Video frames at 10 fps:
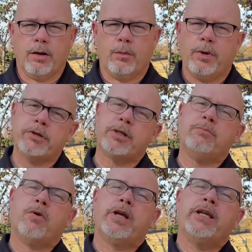Well, good
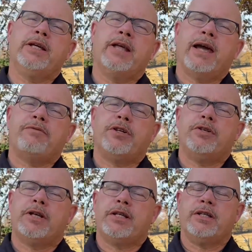morning, good
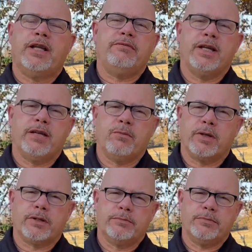afternoon, and good evening, and
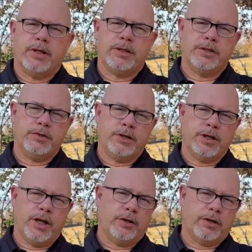welcome to
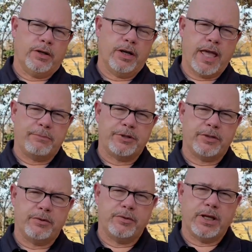another
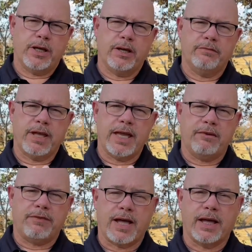episode of
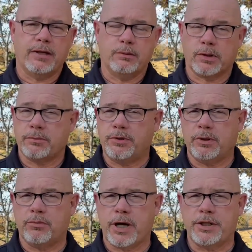Edify. Welcome to
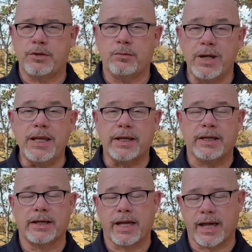a brand new week,
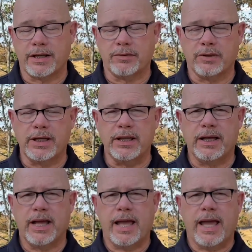actually,
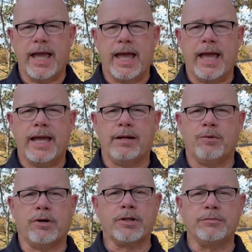and
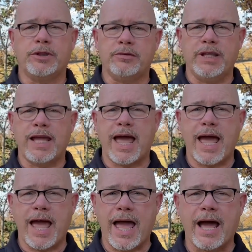welcome to the
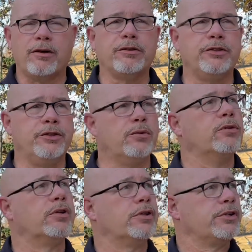
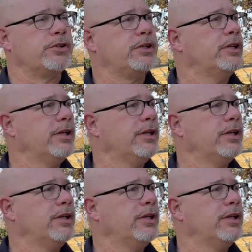outdoors.